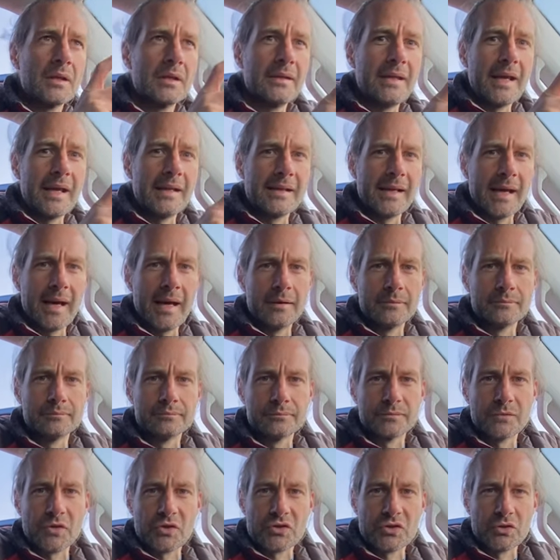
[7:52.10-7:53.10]
dead cat,
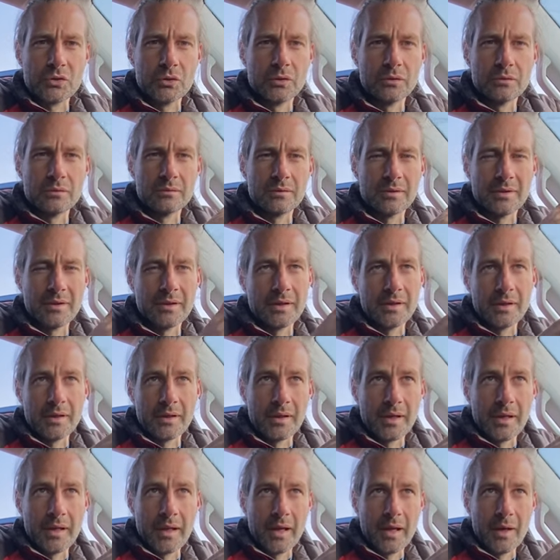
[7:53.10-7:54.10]
so
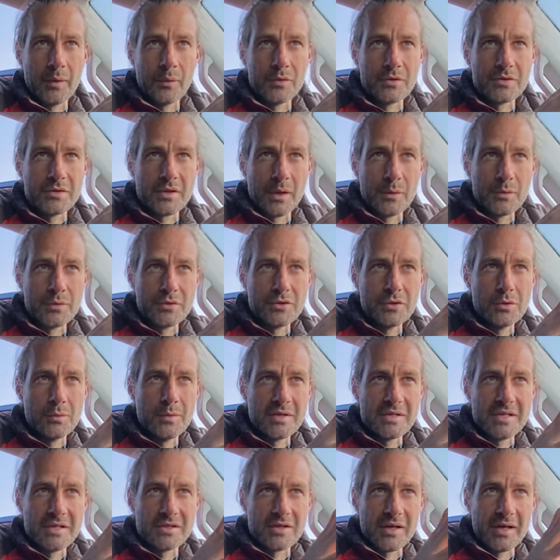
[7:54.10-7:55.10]
I was too
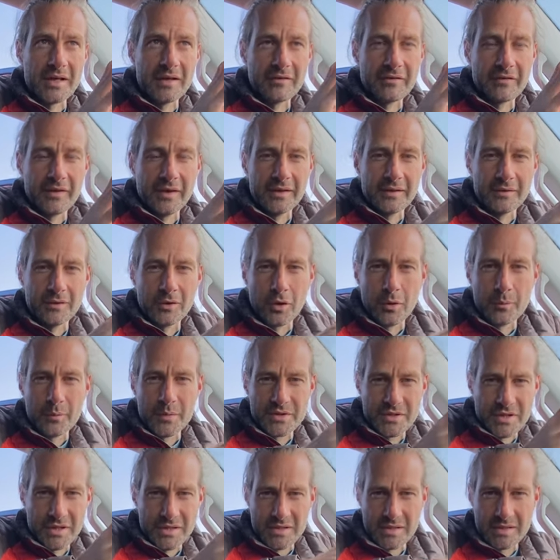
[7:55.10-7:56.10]
busy trying to find
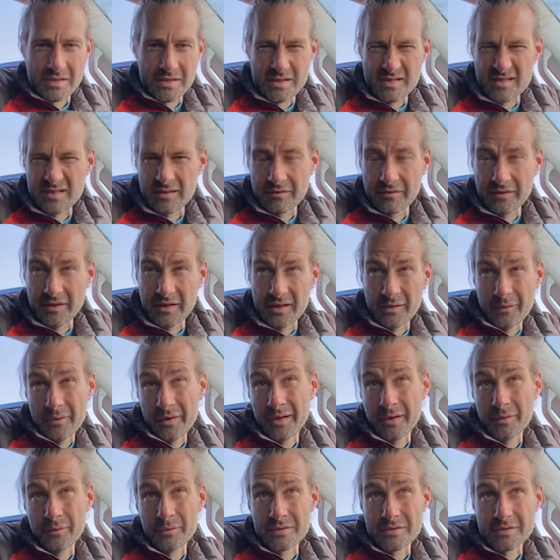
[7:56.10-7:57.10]
compositions and stuff
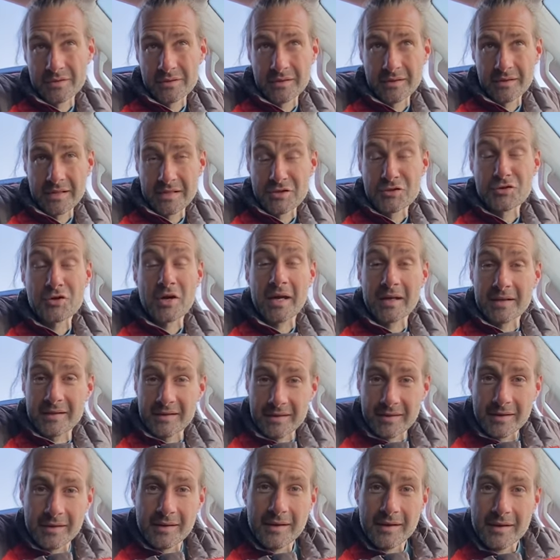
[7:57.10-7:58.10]
anyway. I was
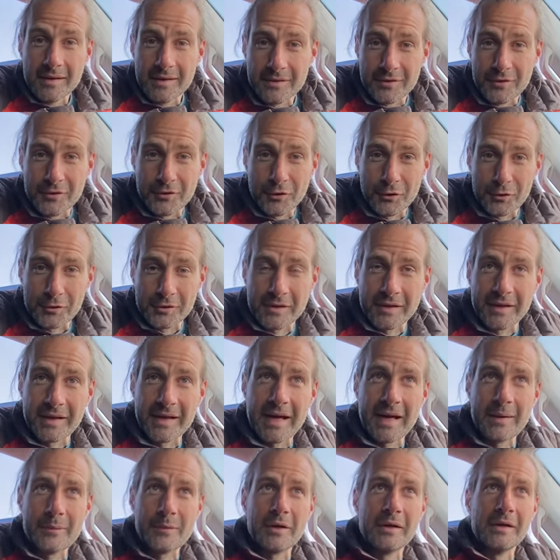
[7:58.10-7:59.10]
distracted to talk to the
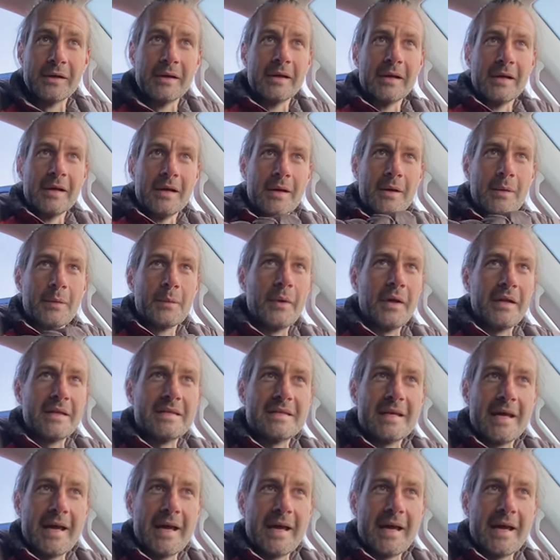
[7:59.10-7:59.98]
camera. But